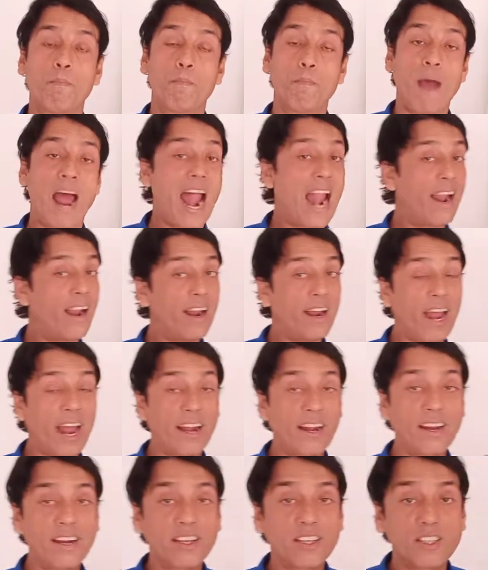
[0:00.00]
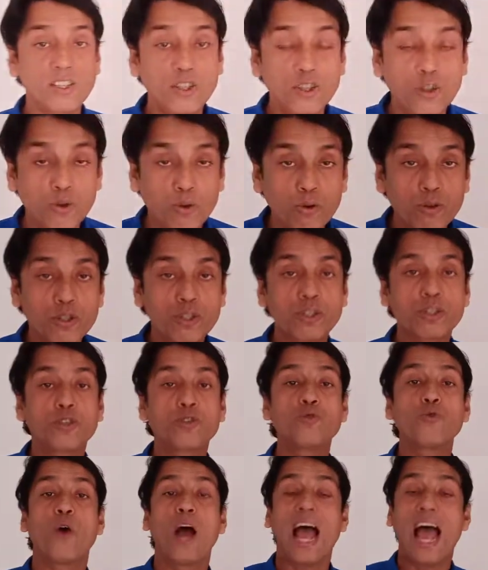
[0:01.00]
Parallel adder is used
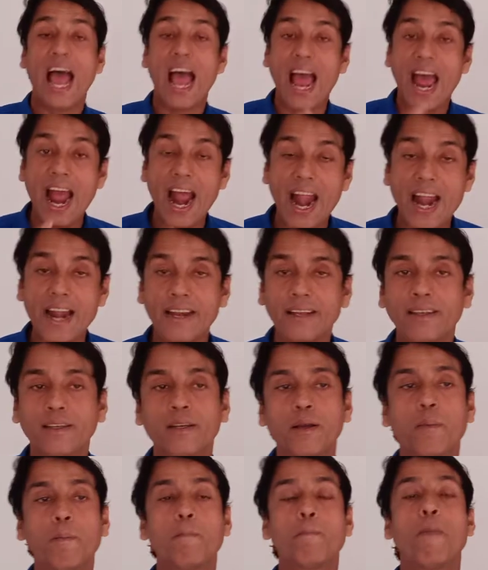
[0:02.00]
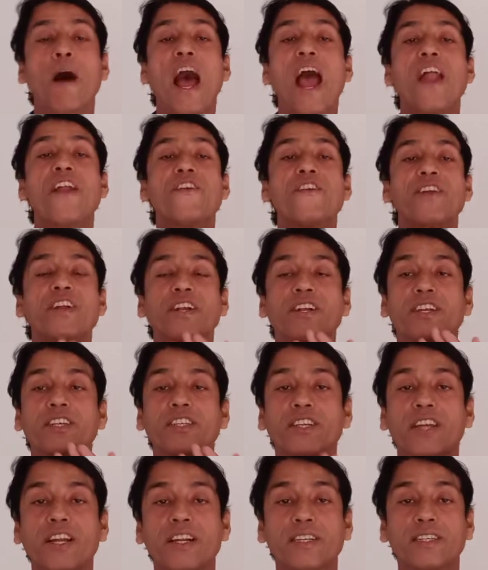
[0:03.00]
to add binary
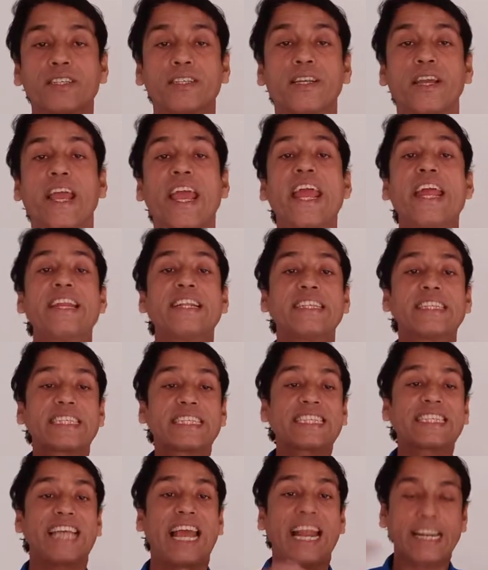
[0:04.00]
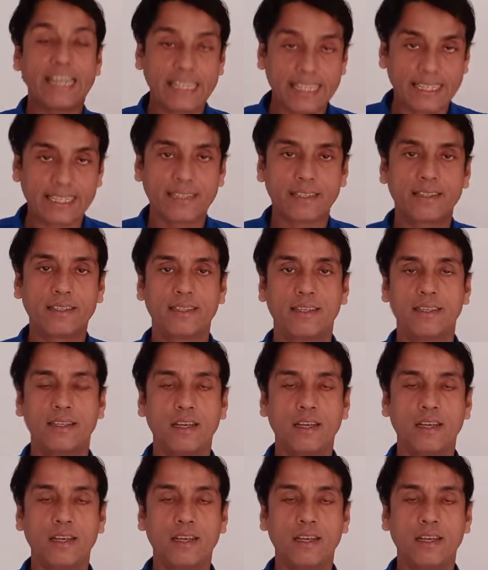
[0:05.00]
digits in sets.